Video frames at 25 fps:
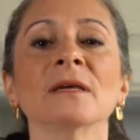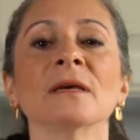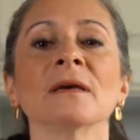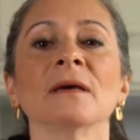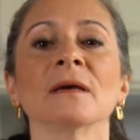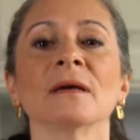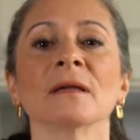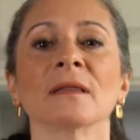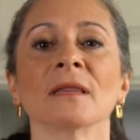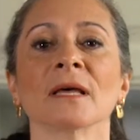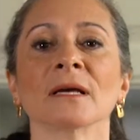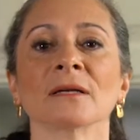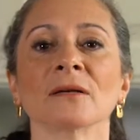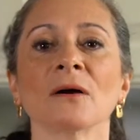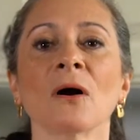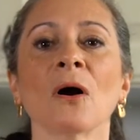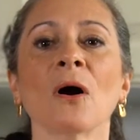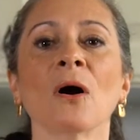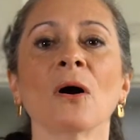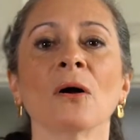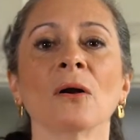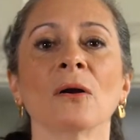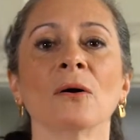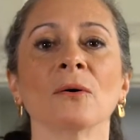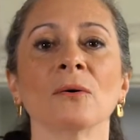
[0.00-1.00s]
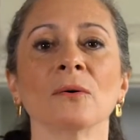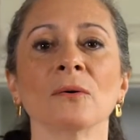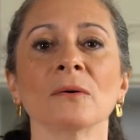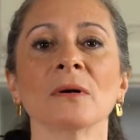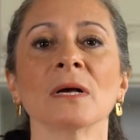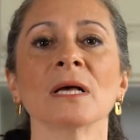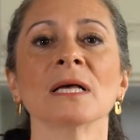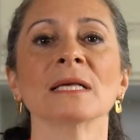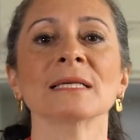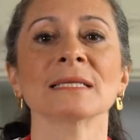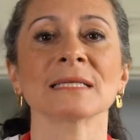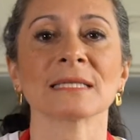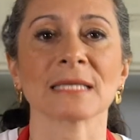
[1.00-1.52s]
to hear that hollow
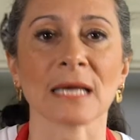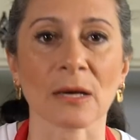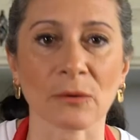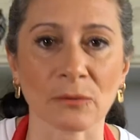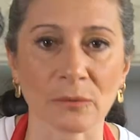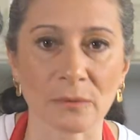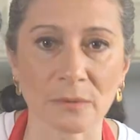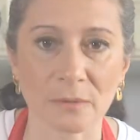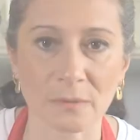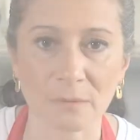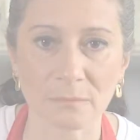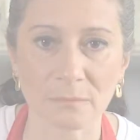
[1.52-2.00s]
sound.